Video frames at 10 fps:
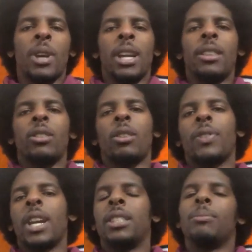Hit the
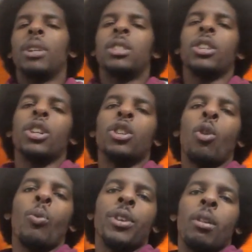notification button so you know
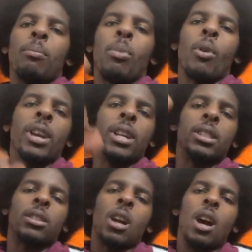when your boy
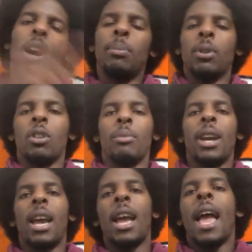is uploading,
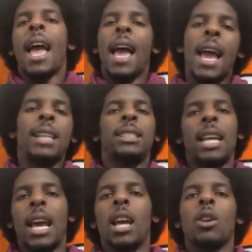man.
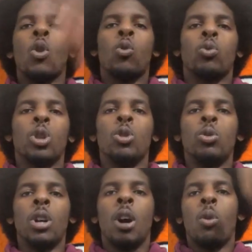Hashtag
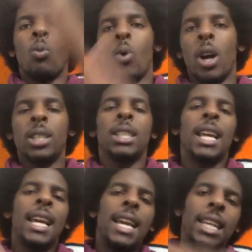Rude Ones
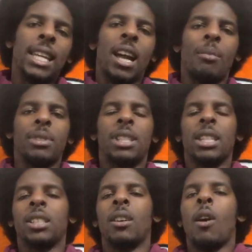in the comment
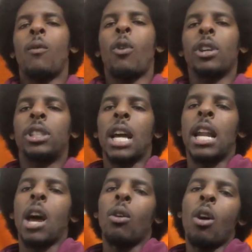section for a shout
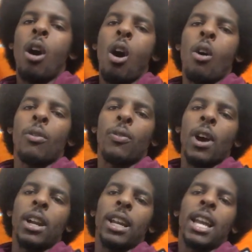out on
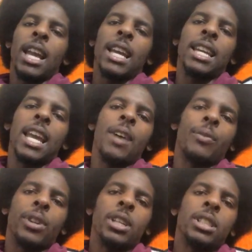Friday and
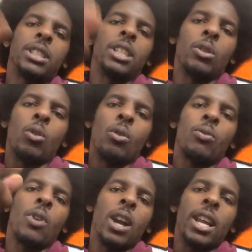every single
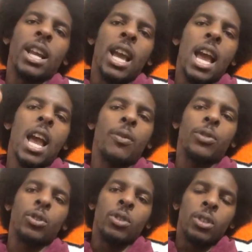Friday
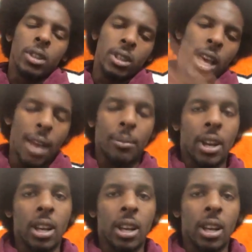after that, man.